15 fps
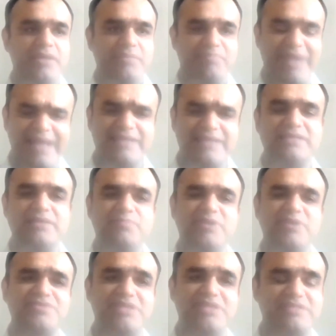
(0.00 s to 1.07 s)
Banks and
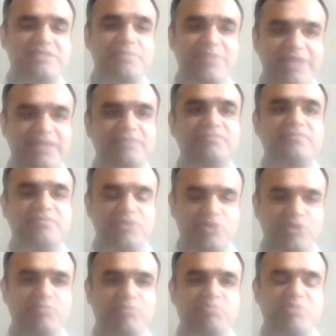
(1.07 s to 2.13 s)
NBFCs remain,
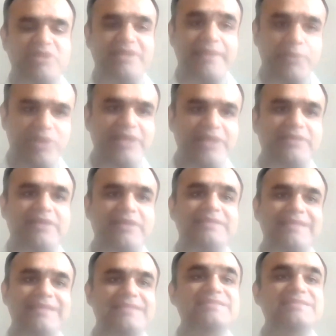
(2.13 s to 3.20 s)
regulated
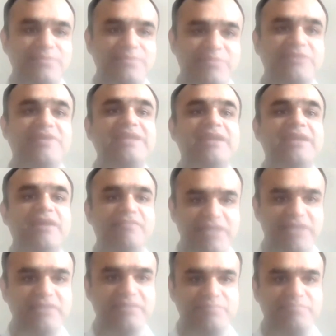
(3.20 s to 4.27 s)
in that segment very
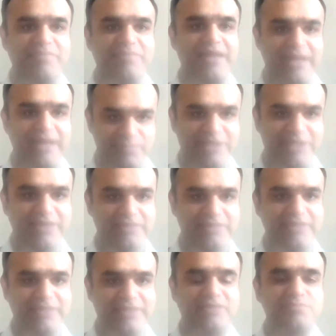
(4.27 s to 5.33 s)
heavily by RBI
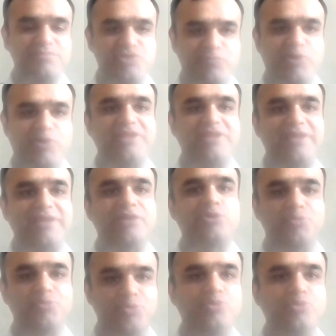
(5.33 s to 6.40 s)
in terms of what they can
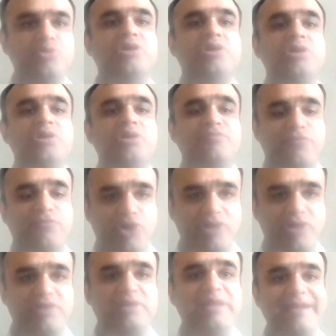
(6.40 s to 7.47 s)
do
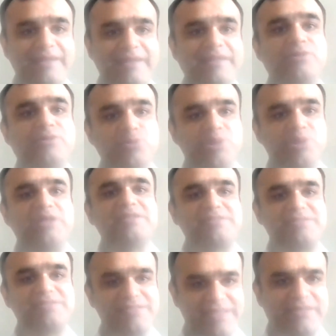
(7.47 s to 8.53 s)
for lending to the real
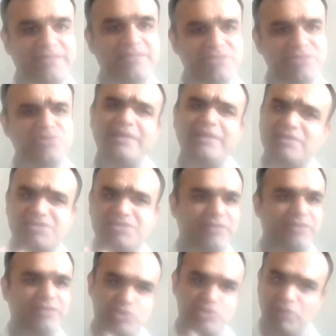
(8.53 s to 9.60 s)
estate sector. So that
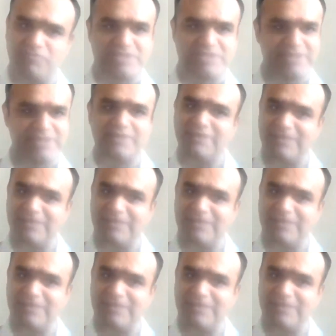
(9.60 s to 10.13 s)
constraint was always there.